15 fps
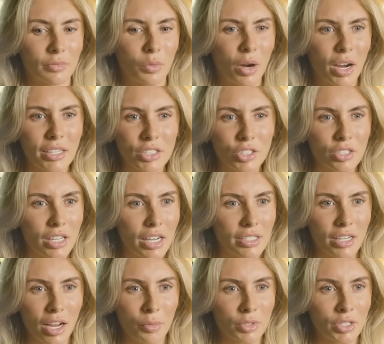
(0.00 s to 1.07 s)
Why has he just
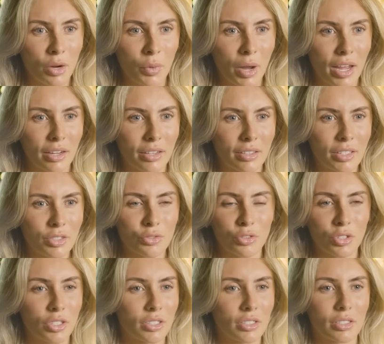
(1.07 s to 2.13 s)
asked how much I weigh? That's
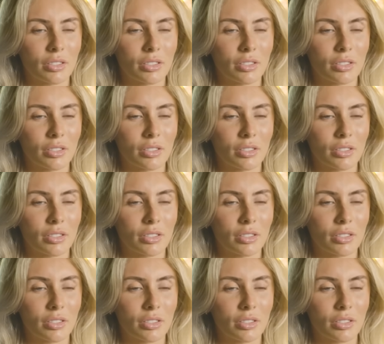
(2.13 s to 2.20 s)
rude.